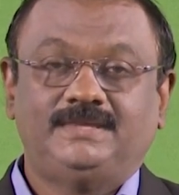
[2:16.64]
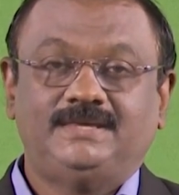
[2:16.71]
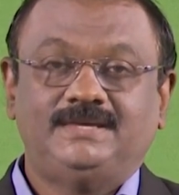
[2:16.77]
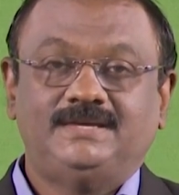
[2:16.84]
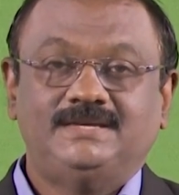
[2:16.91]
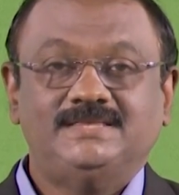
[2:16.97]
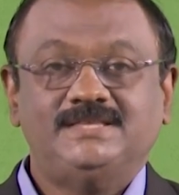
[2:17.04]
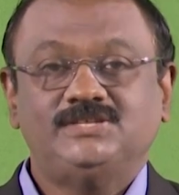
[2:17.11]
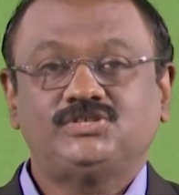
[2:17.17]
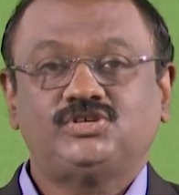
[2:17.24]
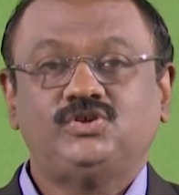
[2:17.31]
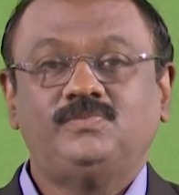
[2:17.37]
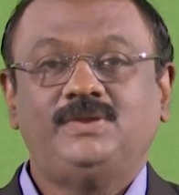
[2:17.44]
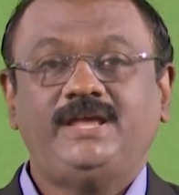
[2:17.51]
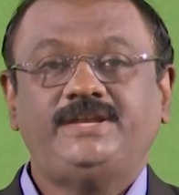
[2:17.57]
This
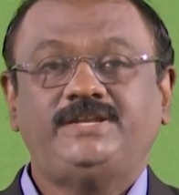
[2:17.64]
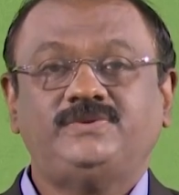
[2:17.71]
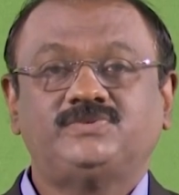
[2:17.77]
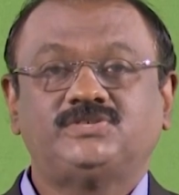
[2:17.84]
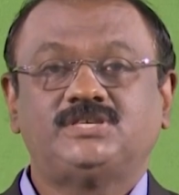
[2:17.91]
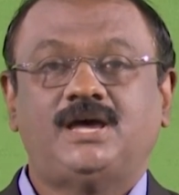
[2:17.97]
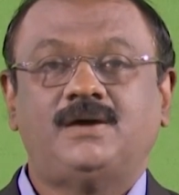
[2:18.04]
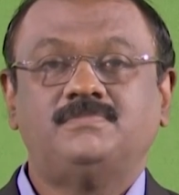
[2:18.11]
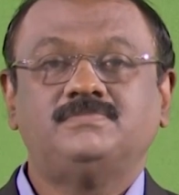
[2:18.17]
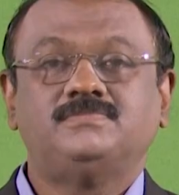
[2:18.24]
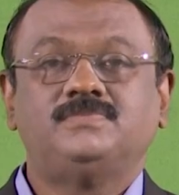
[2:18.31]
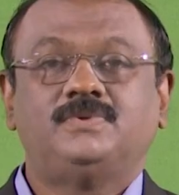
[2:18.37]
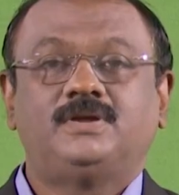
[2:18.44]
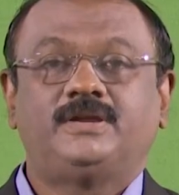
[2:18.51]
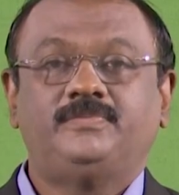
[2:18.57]
cumulative sum
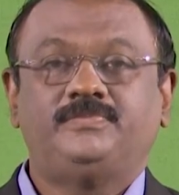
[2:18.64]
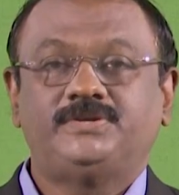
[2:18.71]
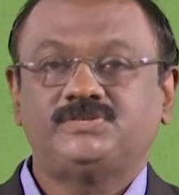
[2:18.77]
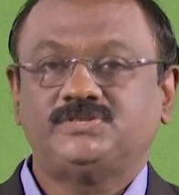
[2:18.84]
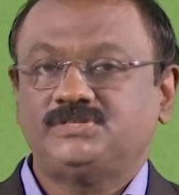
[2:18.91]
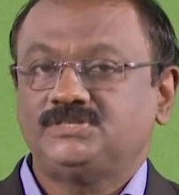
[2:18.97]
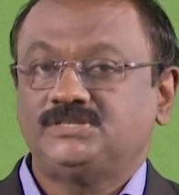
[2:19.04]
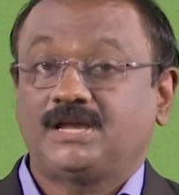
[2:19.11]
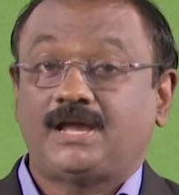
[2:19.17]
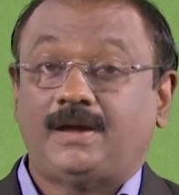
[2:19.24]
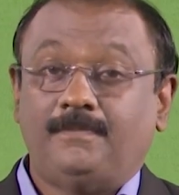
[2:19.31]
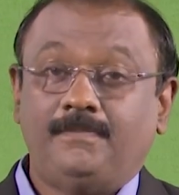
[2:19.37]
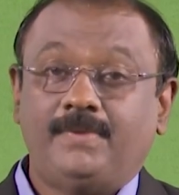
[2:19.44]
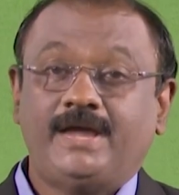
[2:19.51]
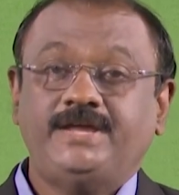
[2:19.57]
represents the
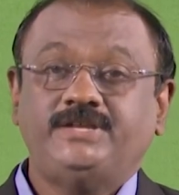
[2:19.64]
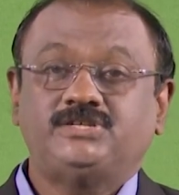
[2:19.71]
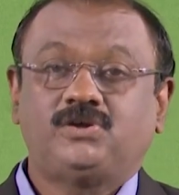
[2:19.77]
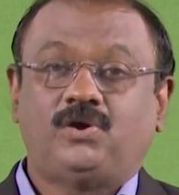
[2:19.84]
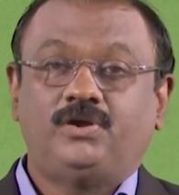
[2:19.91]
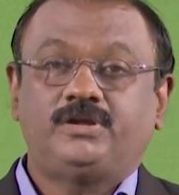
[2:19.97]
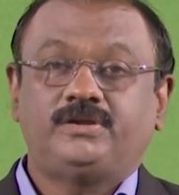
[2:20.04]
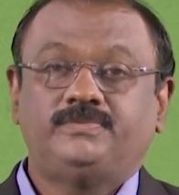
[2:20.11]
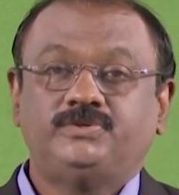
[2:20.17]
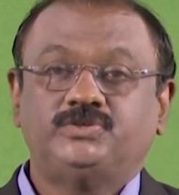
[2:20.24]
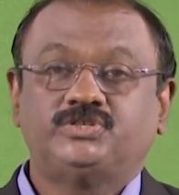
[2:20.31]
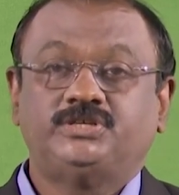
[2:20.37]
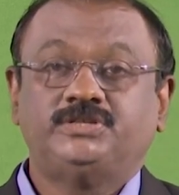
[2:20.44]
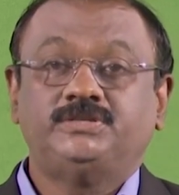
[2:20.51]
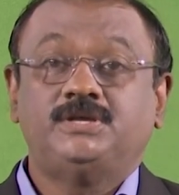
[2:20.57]
combined
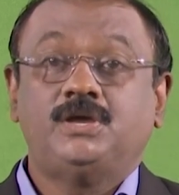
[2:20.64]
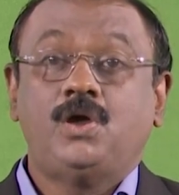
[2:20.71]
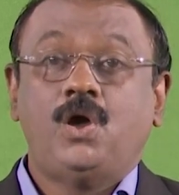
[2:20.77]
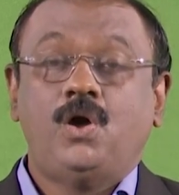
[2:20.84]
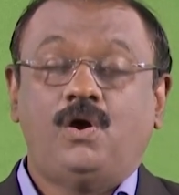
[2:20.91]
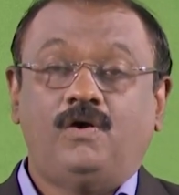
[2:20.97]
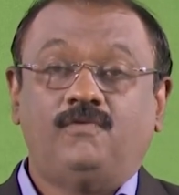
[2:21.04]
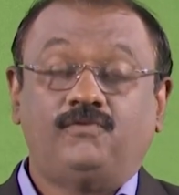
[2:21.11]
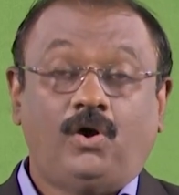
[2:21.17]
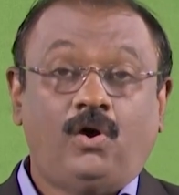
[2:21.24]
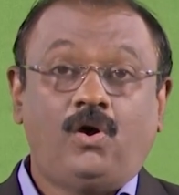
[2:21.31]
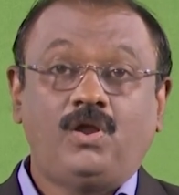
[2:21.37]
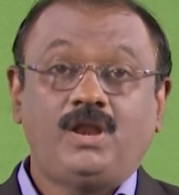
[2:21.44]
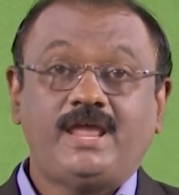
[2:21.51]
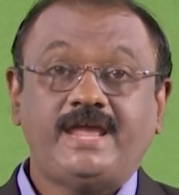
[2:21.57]
contribution of
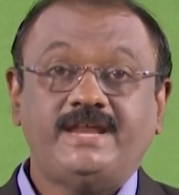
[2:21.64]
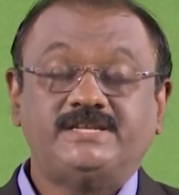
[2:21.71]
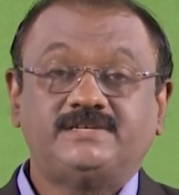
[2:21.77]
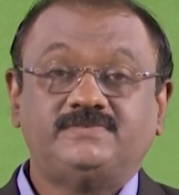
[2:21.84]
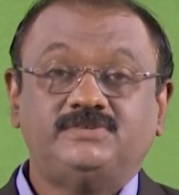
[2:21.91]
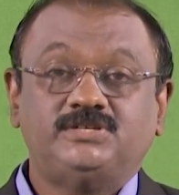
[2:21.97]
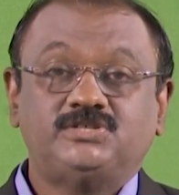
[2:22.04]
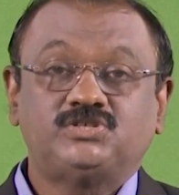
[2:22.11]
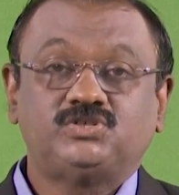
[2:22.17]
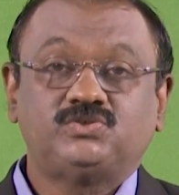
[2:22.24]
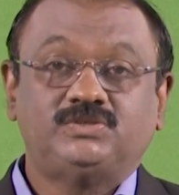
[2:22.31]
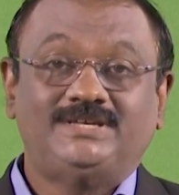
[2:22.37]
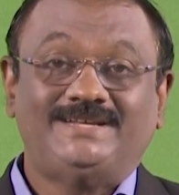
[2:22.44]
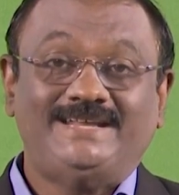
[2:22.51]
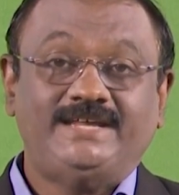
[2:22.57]
all intervals to
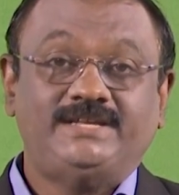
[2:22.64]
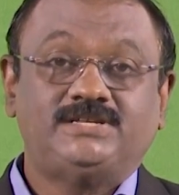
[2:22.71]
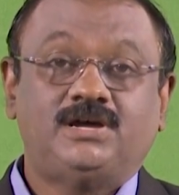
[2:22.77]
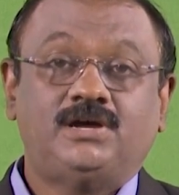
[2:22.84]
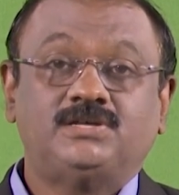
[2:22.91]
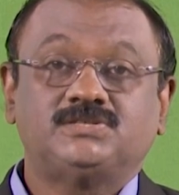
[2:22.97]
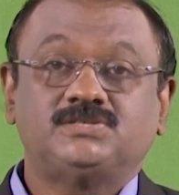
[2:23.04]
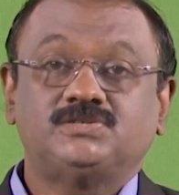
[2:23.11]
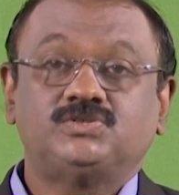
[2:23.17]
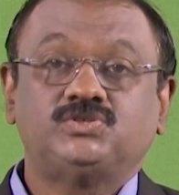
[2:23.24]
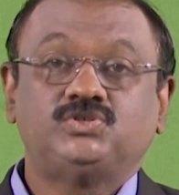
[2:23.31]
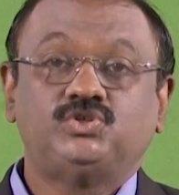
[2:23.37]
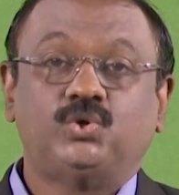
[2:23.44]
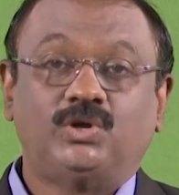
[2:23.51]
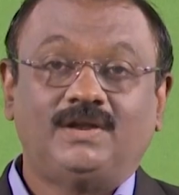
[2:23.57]
the data's
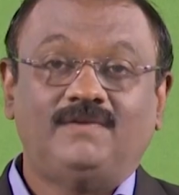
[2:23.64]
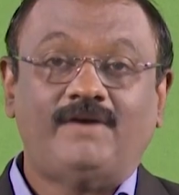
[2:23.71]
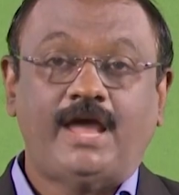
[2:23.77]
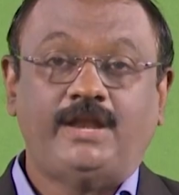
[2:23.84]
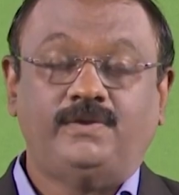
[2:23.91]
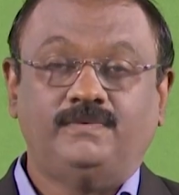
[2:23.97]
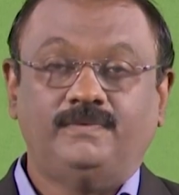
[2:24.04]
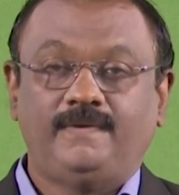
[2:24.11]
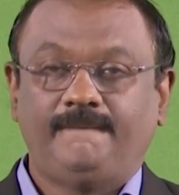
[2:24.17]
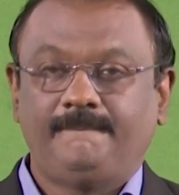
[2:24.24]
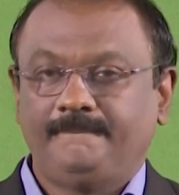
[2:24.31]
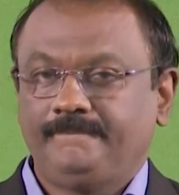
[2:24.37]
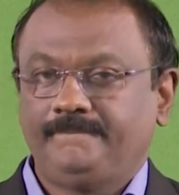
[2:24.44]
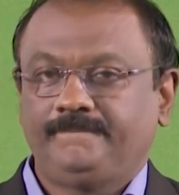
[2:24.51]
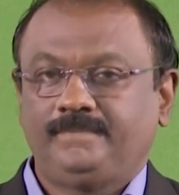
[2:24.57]
total value.
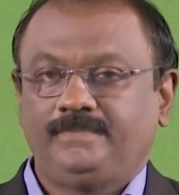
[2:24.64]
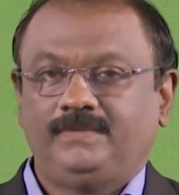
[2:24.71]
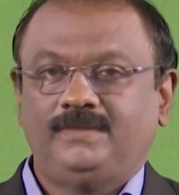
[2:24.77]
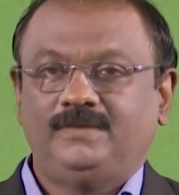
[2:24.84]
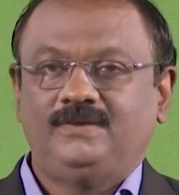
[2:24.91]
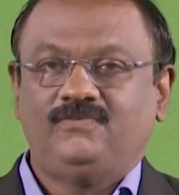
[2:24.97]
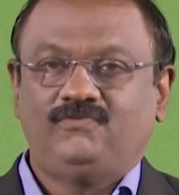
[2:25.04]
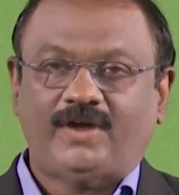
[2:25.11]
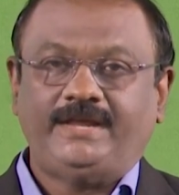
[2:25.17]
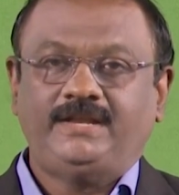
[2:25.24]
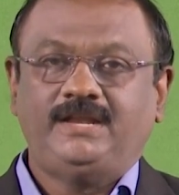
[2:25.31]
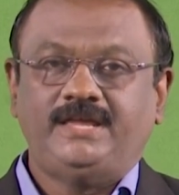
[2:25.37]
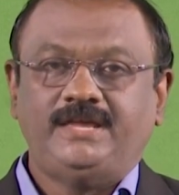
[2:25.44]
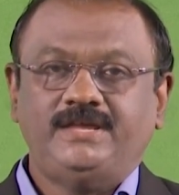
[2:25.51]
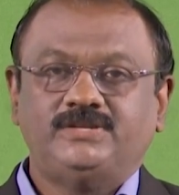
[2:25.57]

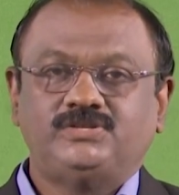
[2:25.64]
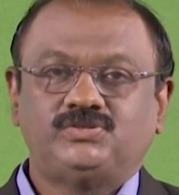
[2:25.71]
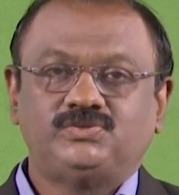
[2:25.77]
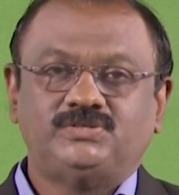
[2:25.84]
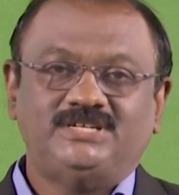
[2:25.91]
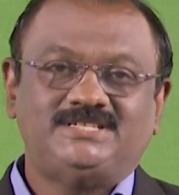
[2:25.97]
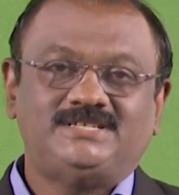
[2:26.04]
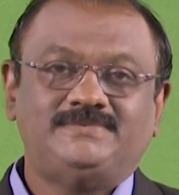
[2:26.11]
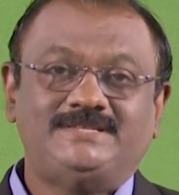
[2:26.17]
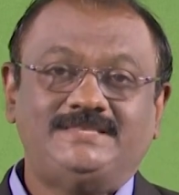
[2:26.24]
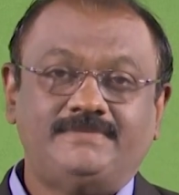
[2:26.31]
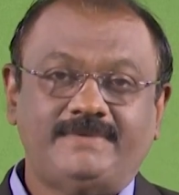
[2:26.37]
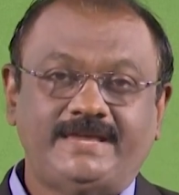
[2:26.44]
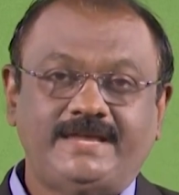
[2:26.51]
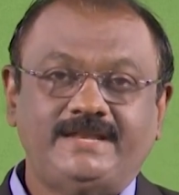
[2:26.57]
Finally, to determine the
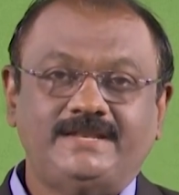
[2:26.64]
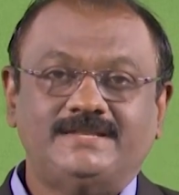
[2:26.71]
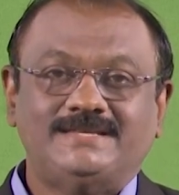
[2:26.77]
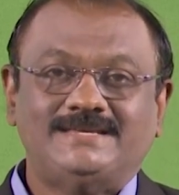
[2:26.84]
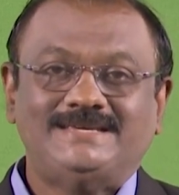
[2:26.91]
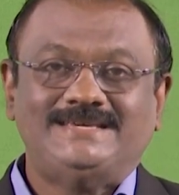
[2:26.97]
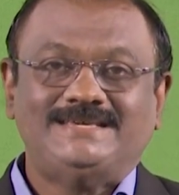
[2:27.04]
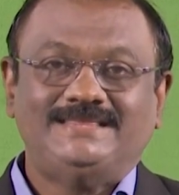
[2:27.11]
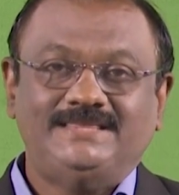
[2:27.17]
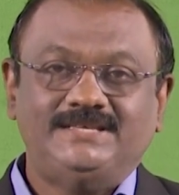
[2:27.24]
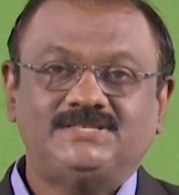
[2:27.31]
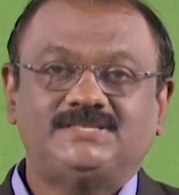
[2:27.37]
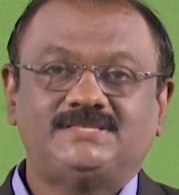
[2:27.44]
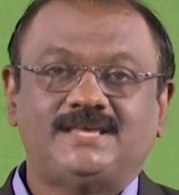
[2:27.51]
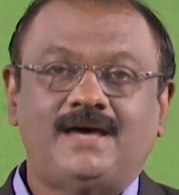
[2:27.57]
mean, this
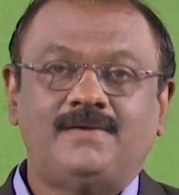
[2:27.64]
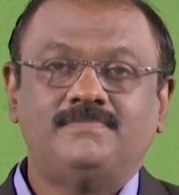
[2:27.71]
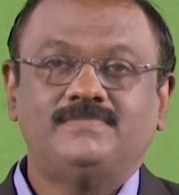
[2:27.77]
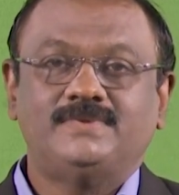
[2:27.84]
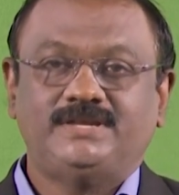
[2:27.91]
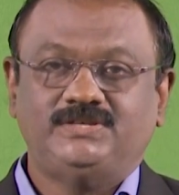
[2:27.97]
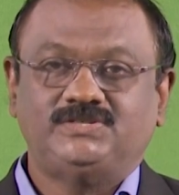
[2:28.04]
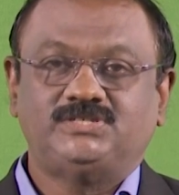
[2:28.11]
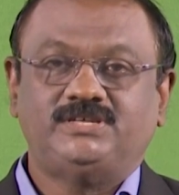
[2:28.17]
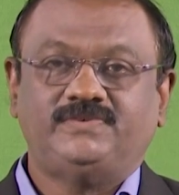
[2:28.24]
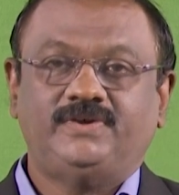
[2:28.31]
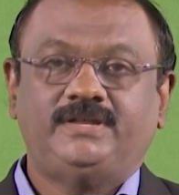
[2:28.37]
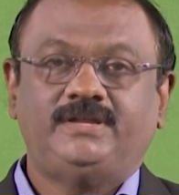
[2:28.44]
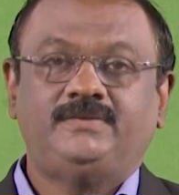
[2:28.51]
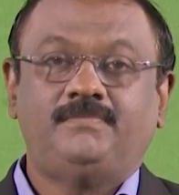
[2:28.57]
sum is
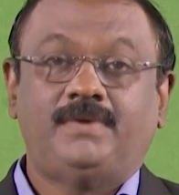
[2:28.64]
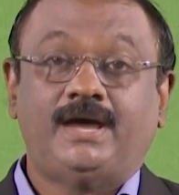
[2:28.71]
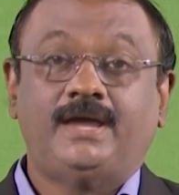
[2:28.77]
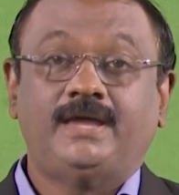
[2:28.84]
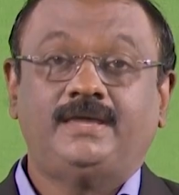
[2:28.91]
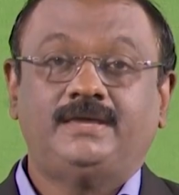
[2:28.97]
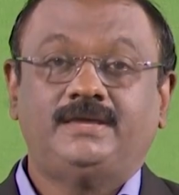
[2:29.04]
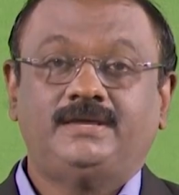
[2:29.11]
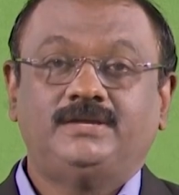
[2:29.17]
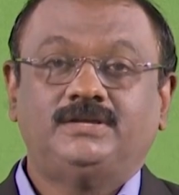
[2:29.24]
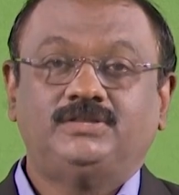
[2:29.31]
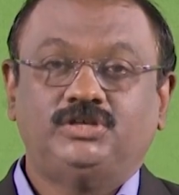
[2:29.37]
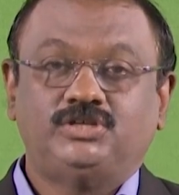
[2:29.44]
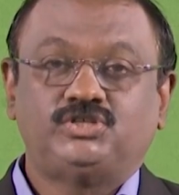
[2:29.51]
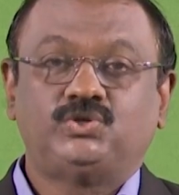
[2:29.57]
divided by
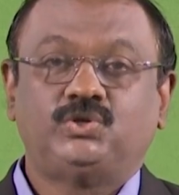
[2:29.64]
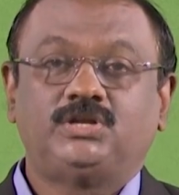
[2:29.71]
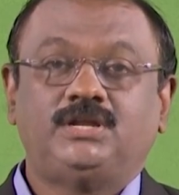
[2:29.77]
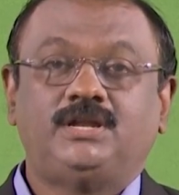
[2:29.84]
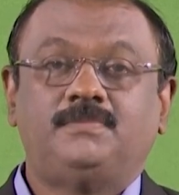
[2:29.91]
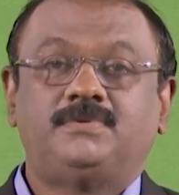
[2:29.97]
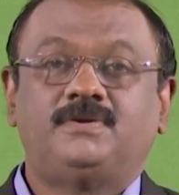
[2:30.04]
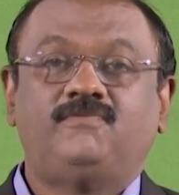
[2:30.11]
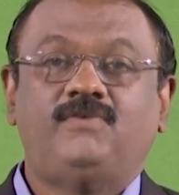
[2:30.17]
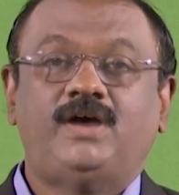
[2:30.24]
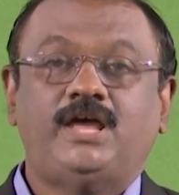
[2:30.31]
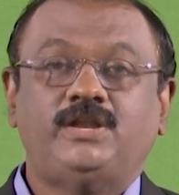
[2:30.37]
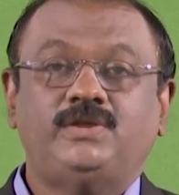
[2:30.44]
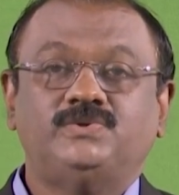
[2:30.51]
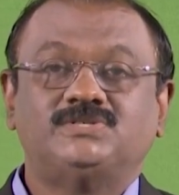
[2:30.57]
the total number of
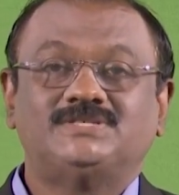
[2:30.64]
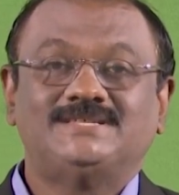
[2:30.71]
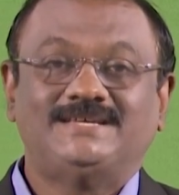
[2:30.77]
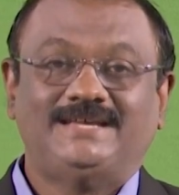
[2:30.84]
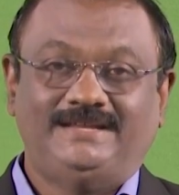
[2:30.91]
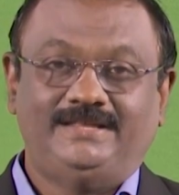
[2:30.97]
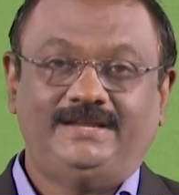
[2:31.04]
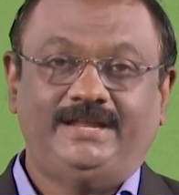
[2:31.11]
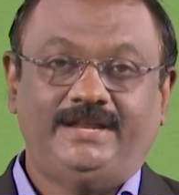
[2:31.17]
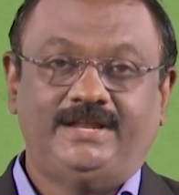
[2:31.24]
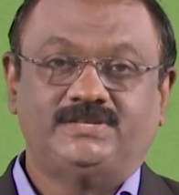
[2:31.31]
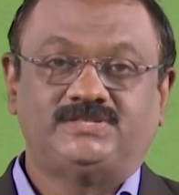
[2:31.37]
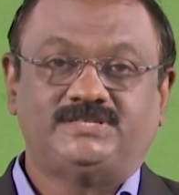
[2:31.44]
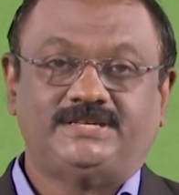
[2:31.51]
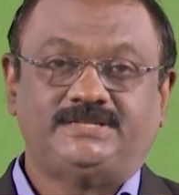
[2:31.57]
values in the data
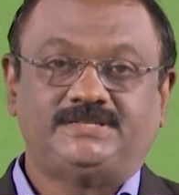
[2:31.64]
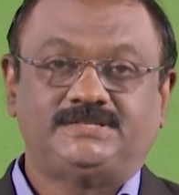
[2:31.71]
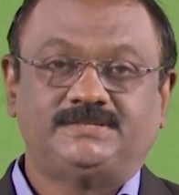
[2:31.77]
set.